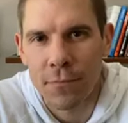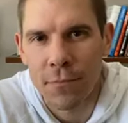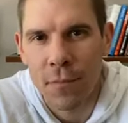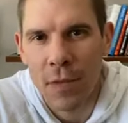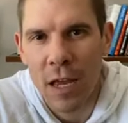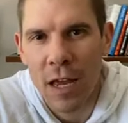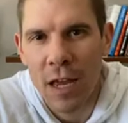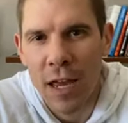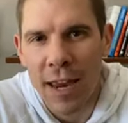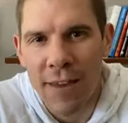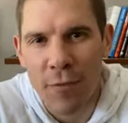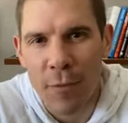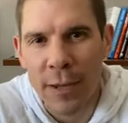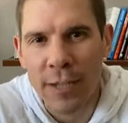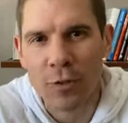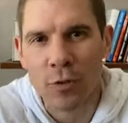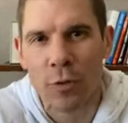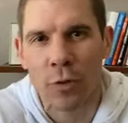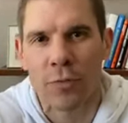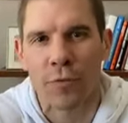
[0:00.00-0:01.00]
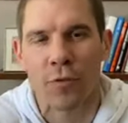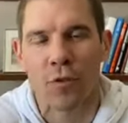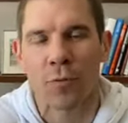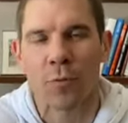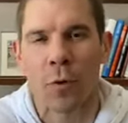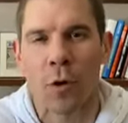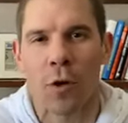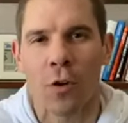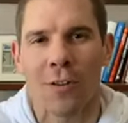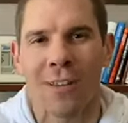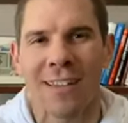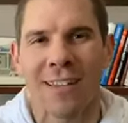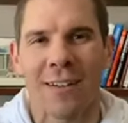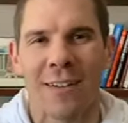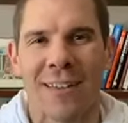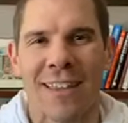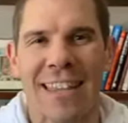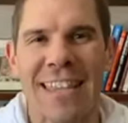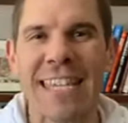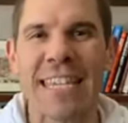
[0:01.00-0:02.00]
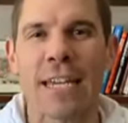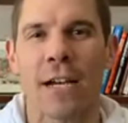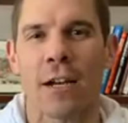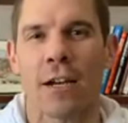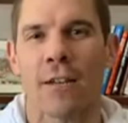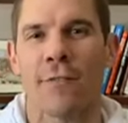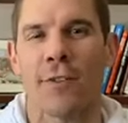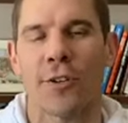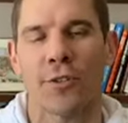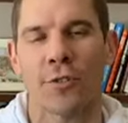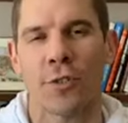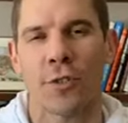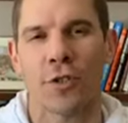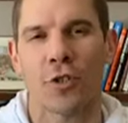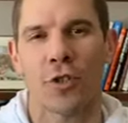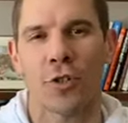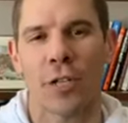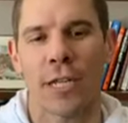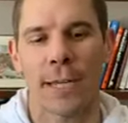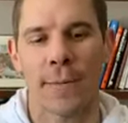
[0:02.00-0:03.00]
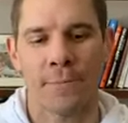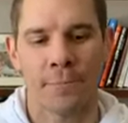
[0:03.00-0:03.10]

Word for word: Hey everybody, it's Christopher Small, The Unconventional Attorney.